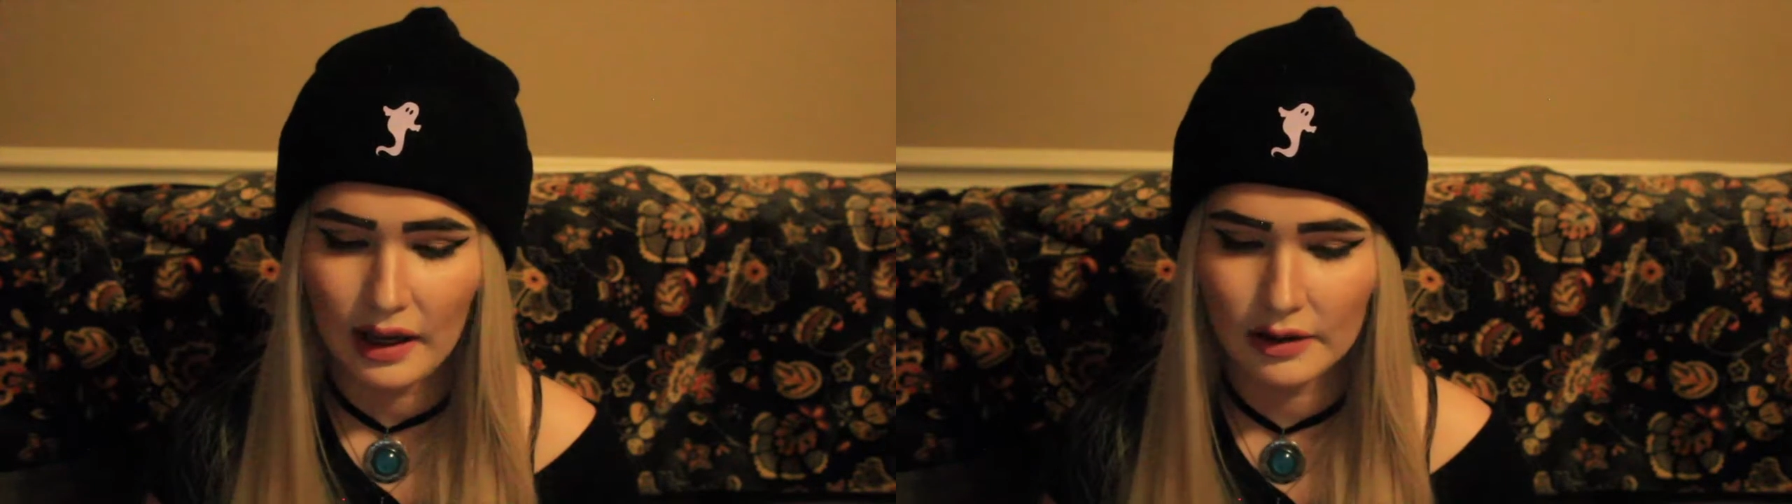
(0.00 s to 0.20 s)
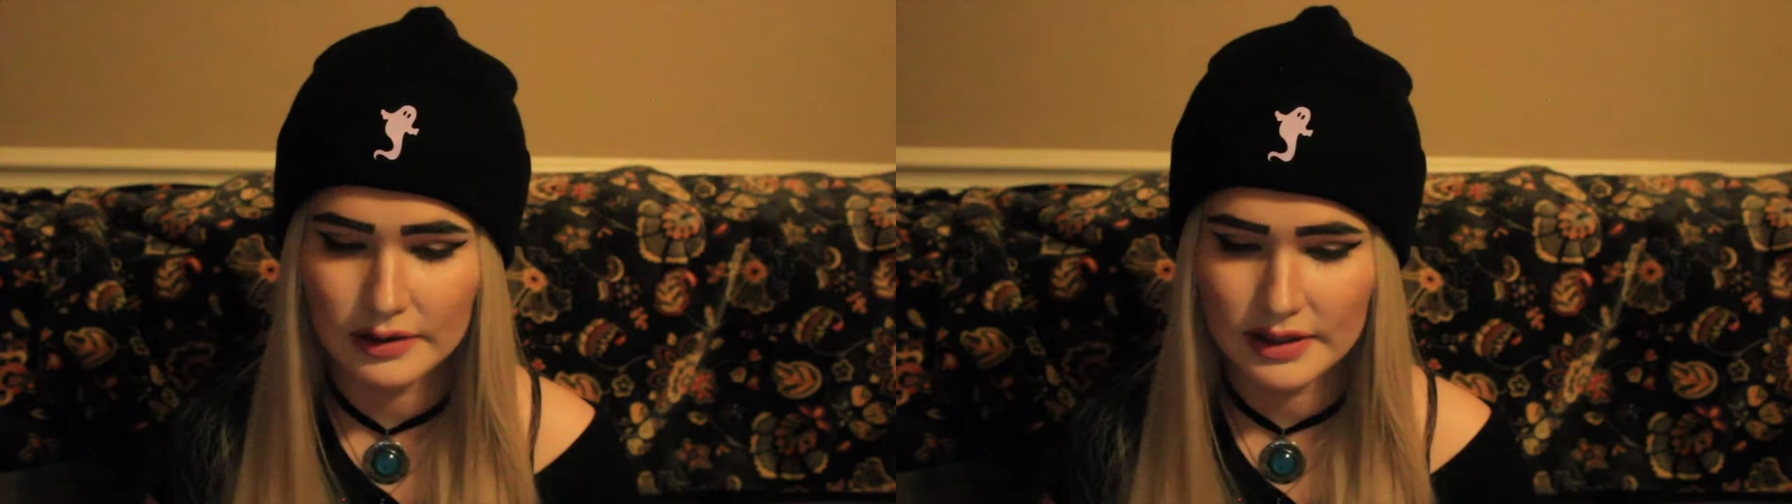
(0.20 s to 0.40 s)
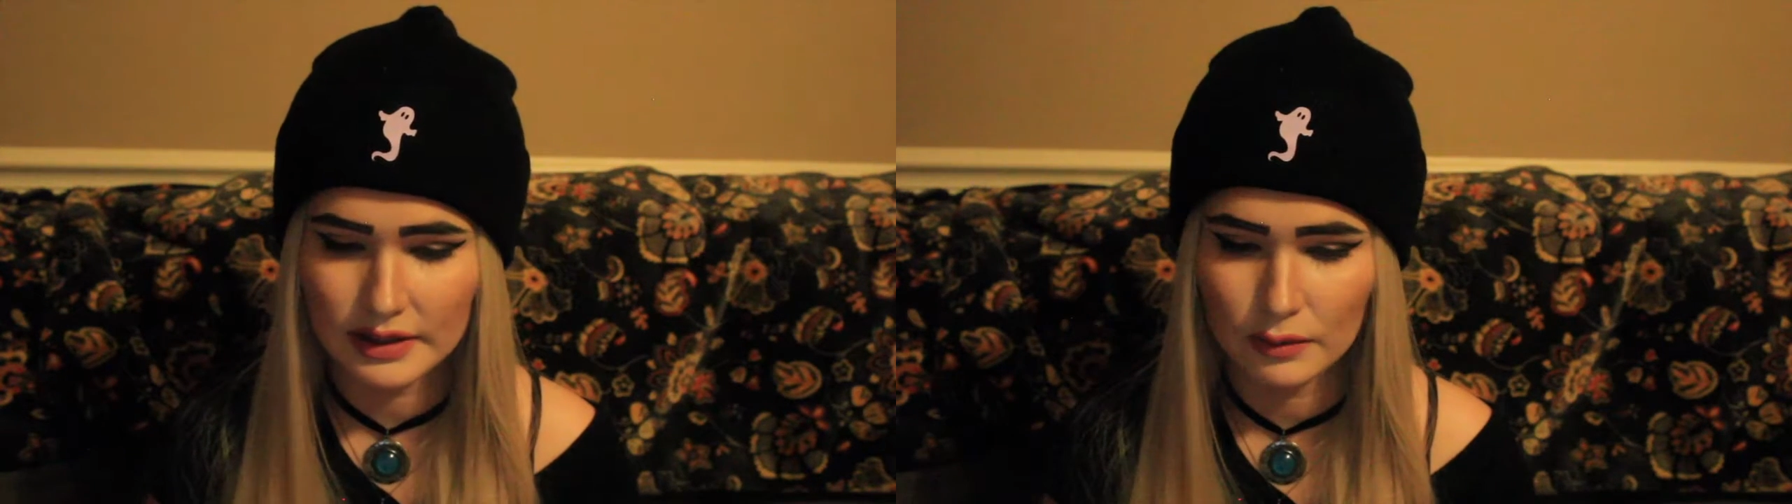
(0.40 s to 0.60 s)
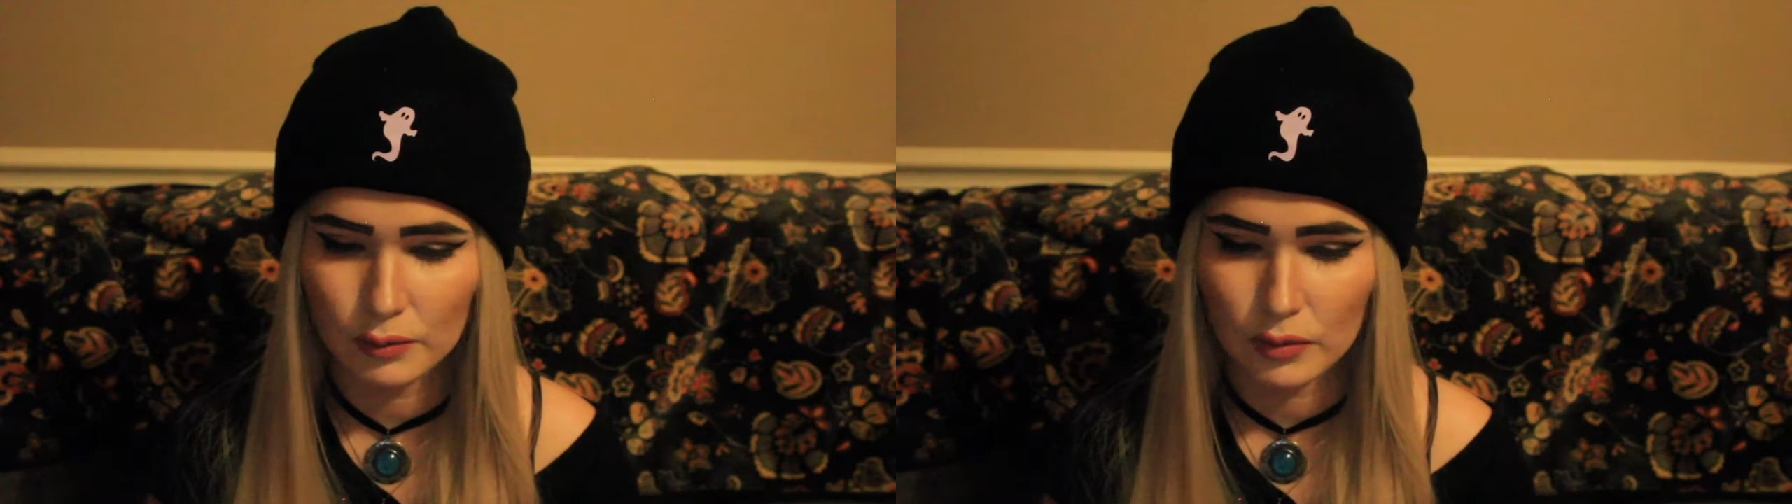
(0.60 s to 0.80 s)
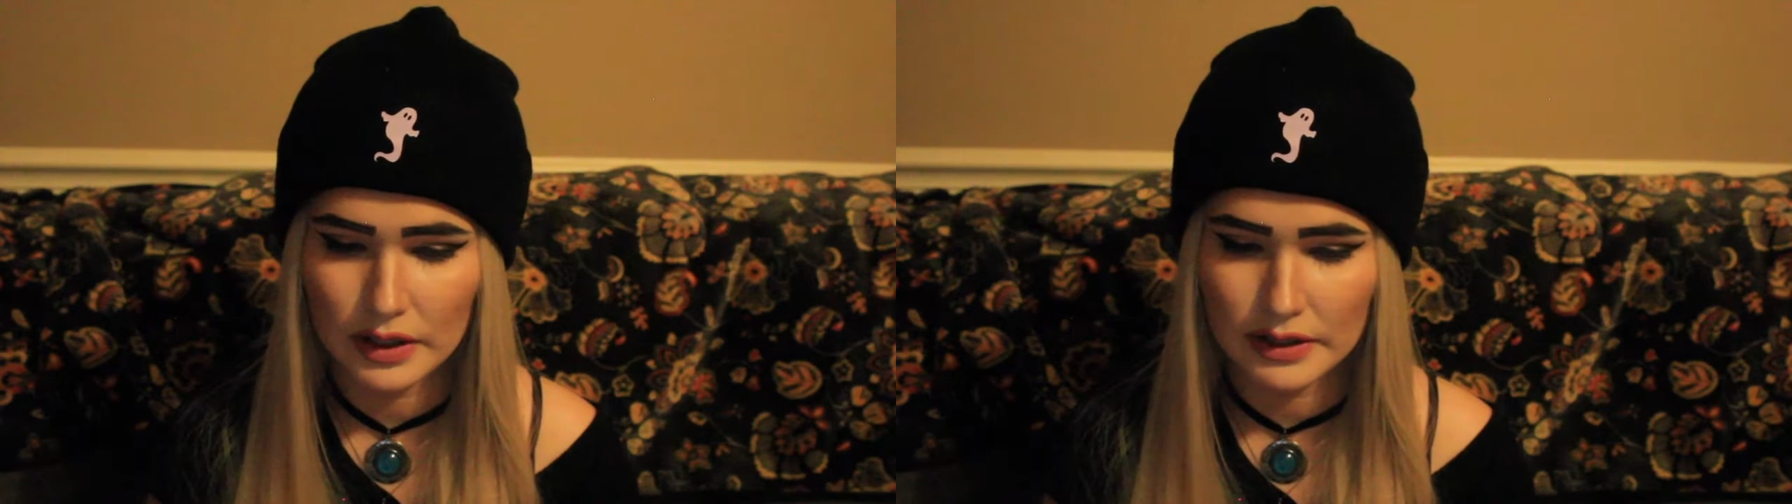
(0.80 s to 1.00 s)
Elsie
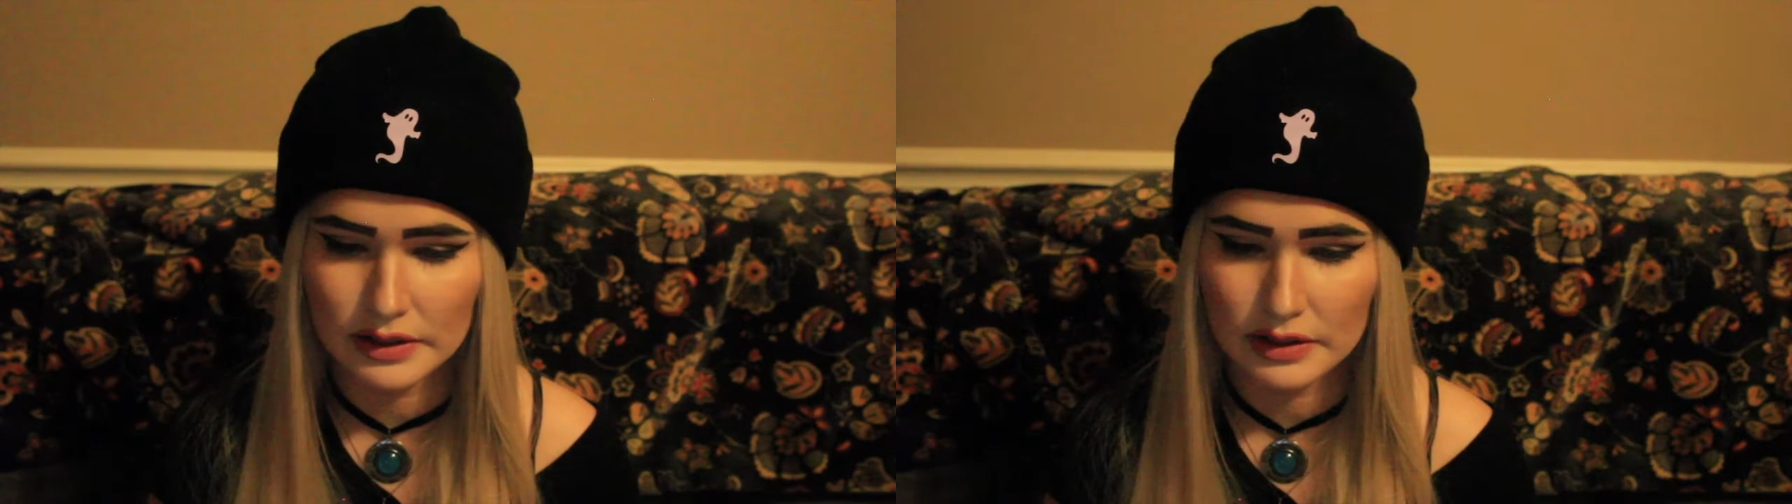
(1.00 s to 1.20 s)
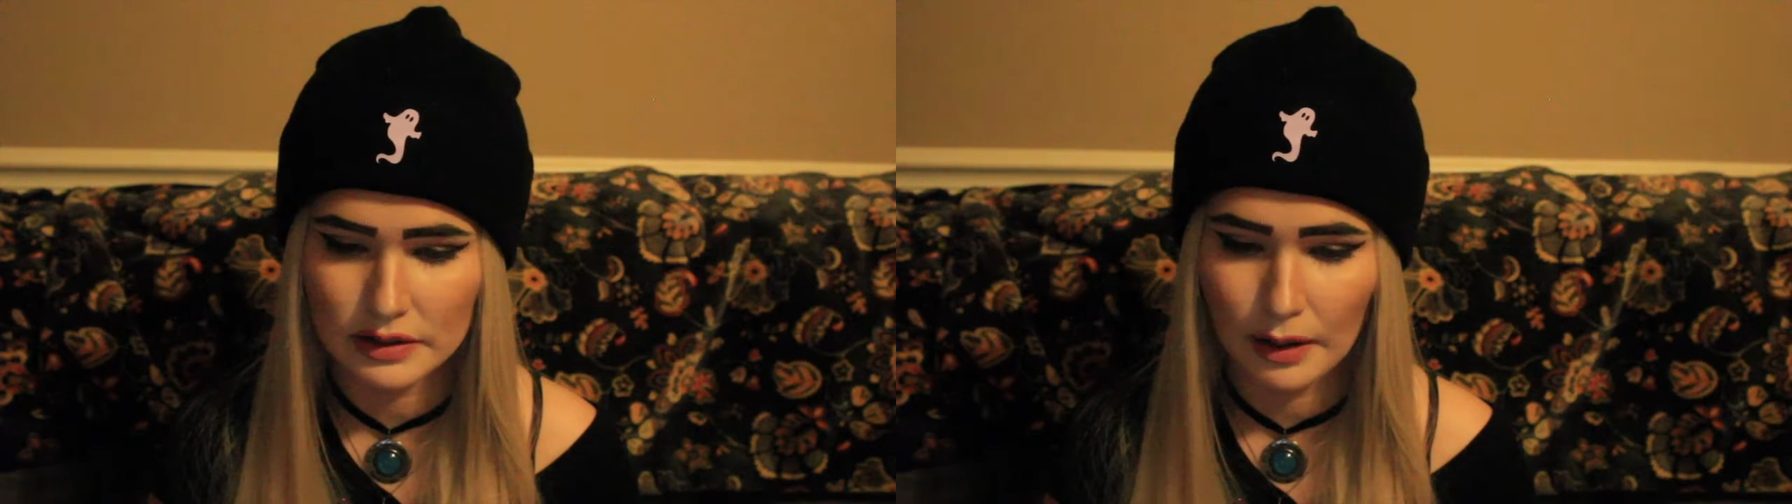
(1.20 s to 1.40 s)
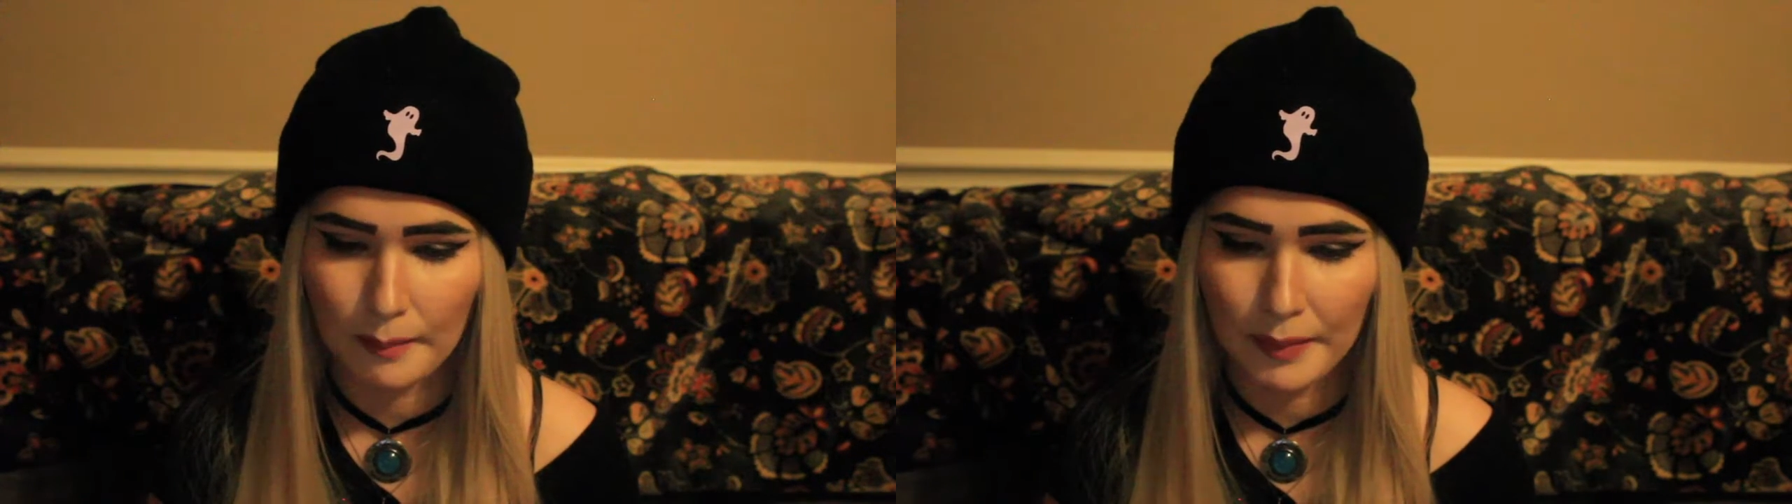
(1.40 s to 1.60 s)
was